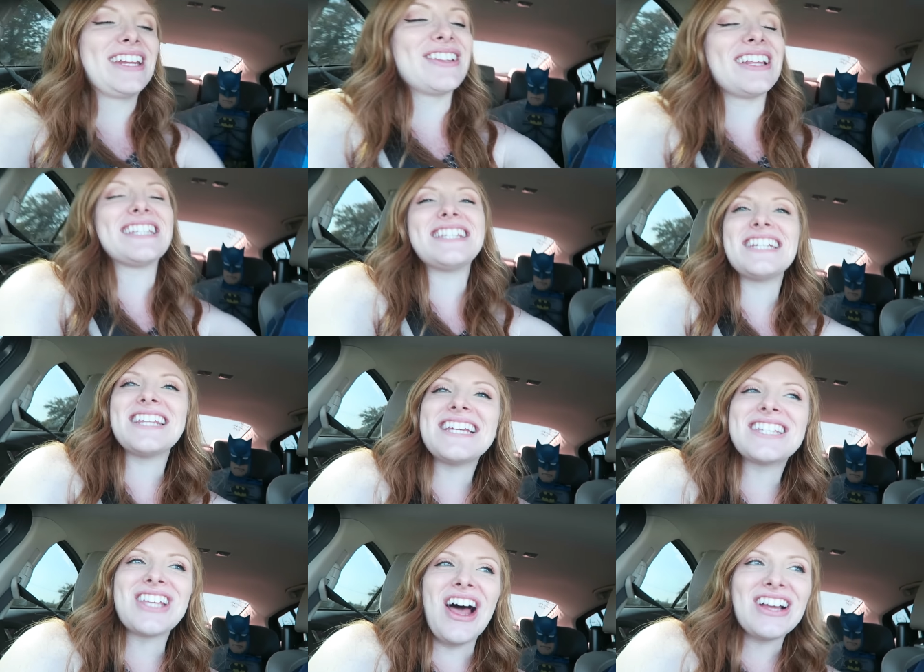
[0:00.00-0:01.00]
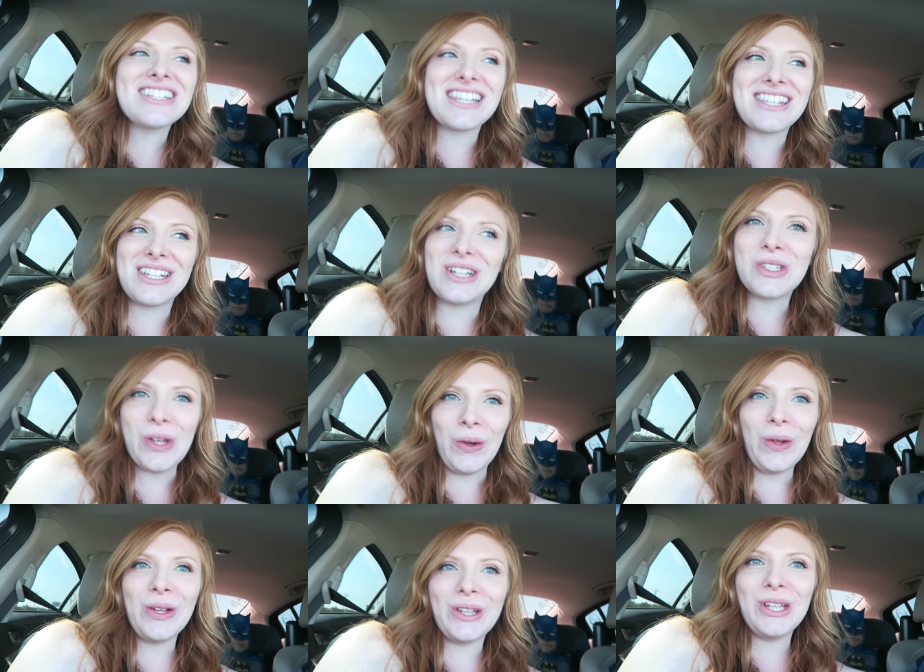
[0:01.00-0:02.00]
when you listen to these songs as an
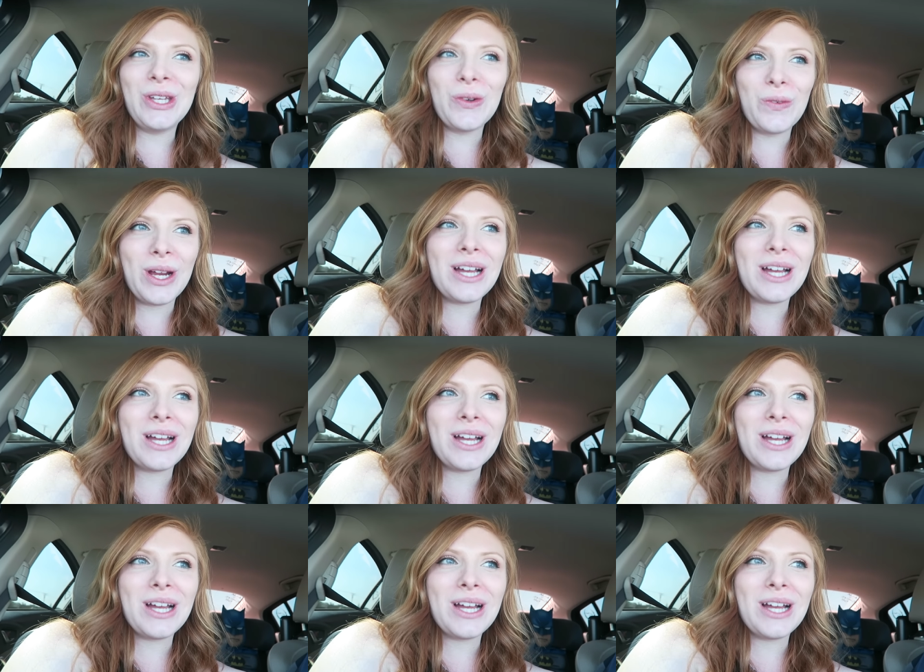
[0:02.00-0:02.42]
adult, you yeah.